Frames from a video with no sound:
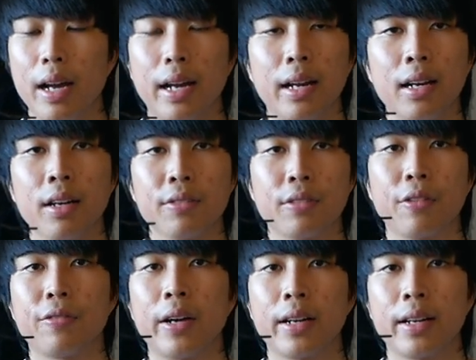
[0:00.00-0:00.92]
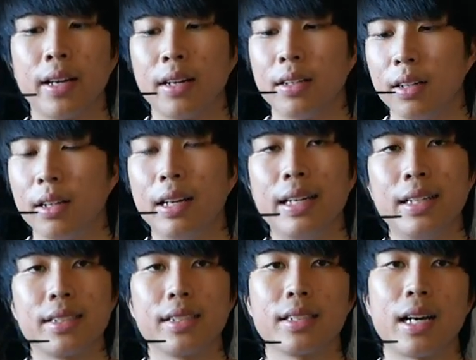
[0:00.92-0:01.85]
And I love the fact that the
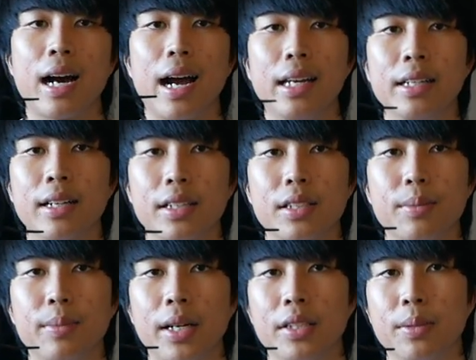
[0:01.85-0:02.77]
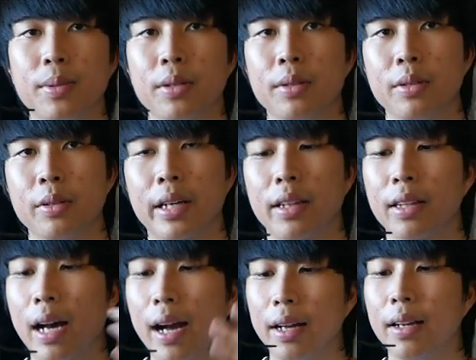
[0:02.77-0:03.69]
laces are highly customizable. You can
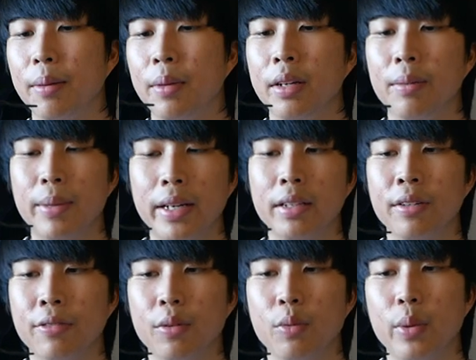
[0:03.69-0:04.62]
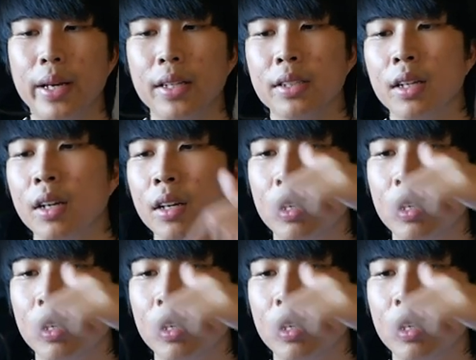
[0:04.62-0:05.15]
tie them in many different ways.